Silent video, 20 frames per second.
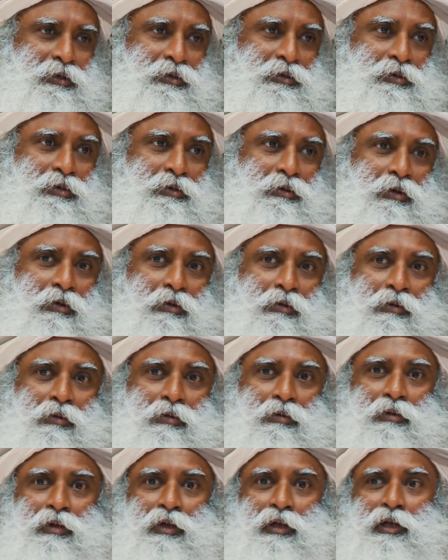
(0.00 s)
So
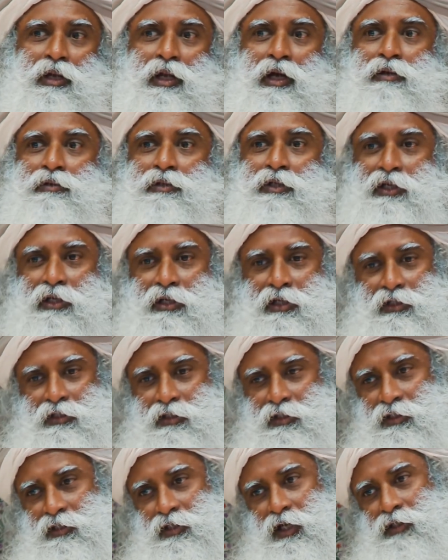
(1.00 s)
all the lousy
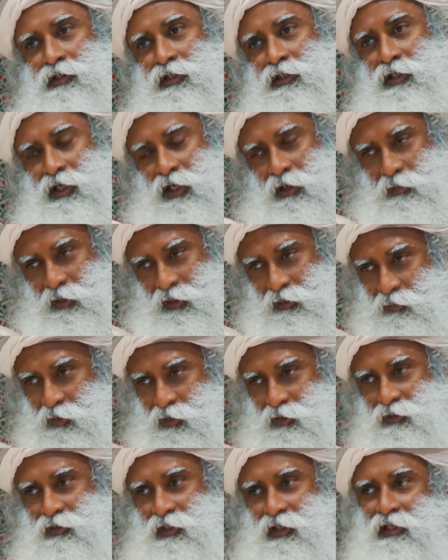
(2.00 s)
creatures started coming
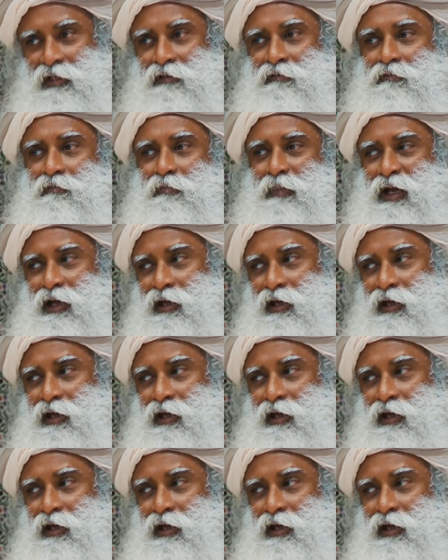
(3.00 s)
because they lived